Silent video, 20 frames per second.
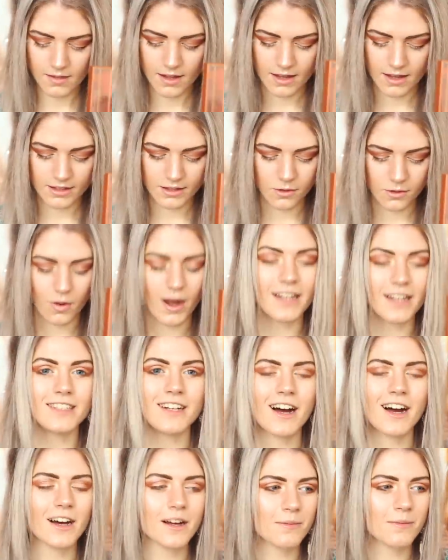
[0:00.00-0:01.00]
It's quite
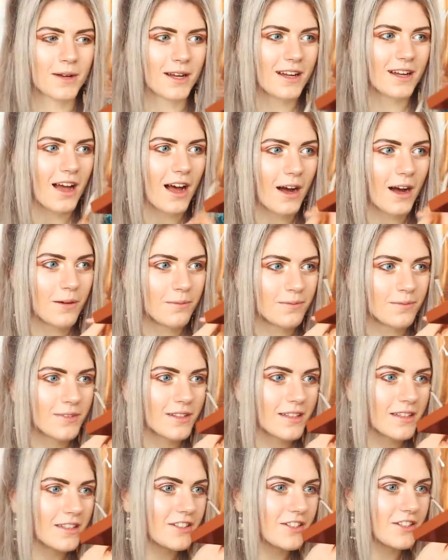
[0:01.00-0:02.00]
dark, but
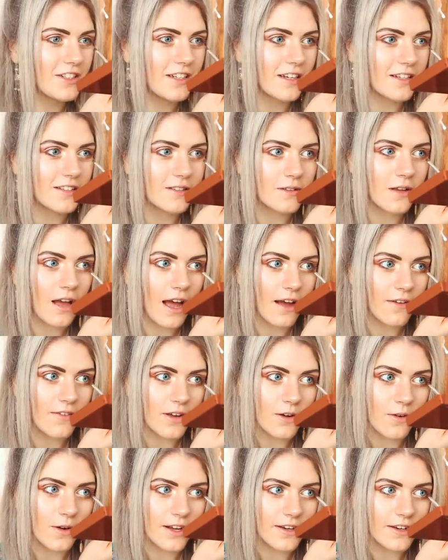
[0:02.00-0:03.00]
she does have
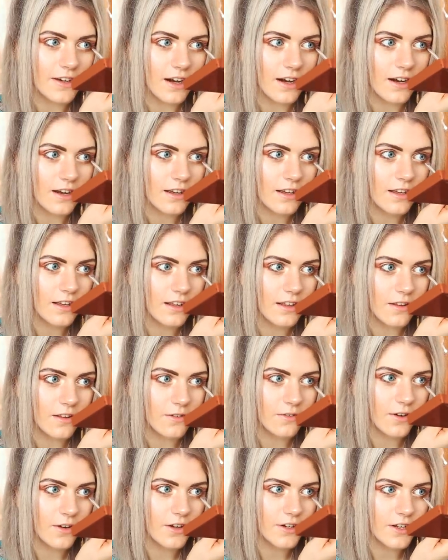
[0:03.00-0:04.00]
it quite dark in the
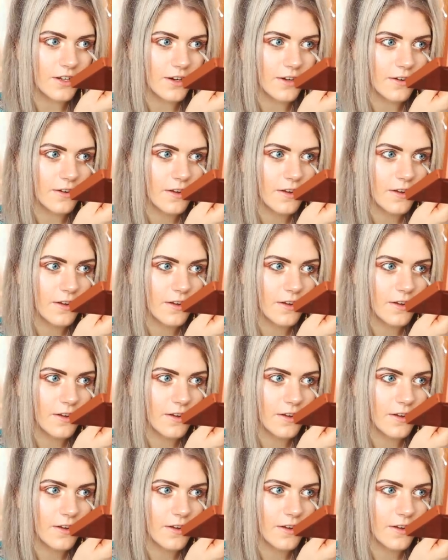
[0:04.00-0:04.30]
photo.